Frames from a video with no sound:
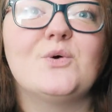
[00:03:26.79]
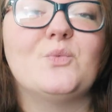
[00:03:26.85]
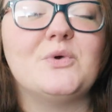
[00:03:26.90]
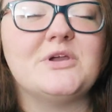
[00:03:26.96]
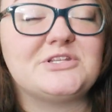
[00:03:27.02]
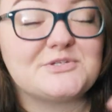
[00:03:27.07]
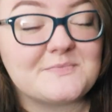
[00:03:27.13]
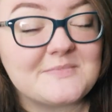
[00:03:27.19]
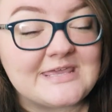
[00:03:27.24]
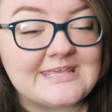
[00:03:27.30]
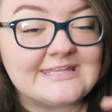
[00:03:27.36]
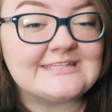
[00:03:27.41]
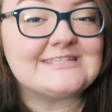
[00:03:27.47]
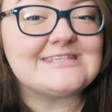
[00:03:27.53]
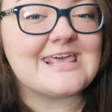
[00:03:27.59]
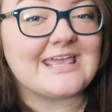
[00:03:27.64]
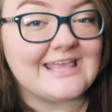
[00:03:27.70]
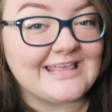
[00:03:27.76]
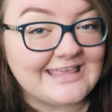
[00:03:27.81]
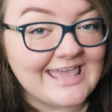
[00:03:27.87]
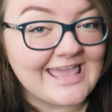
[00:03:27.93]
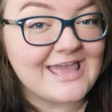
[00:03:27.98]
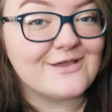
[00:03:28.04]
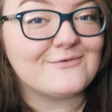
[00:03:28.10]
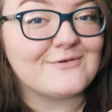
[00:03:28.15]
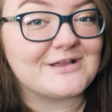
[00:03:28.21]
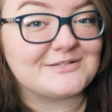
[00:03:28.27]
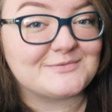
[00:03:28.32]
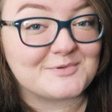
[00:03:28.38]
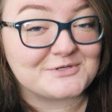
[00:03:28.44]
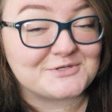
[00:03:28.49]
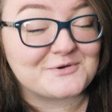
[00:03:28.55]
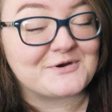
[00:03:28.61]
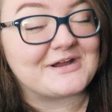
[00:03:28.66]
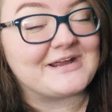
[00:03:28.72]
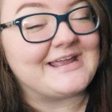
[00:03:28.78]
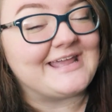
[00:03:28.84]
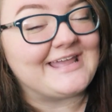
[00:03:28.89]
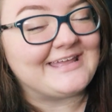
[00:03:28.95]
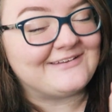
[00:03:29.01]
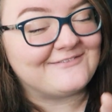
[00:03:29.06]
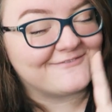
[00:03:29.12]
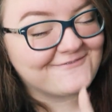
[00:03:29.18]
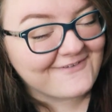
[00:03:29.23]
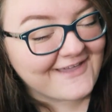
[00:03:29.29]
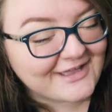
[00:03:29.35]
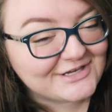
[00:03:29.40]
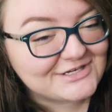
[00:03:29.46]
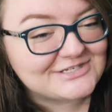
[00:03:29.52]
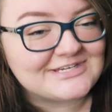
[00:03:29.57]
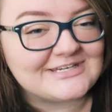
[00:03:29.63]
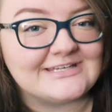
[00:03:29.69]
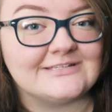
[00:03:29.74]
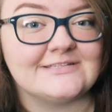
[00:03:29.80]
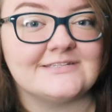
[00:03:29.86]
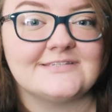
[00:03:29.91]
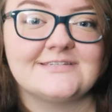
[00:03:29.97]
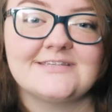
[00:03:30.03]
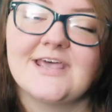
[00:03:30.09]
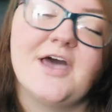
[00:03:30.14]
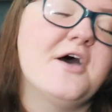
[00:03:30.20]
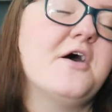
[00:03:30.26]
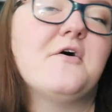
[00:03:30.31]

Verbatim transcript: which means they can get respiratory infections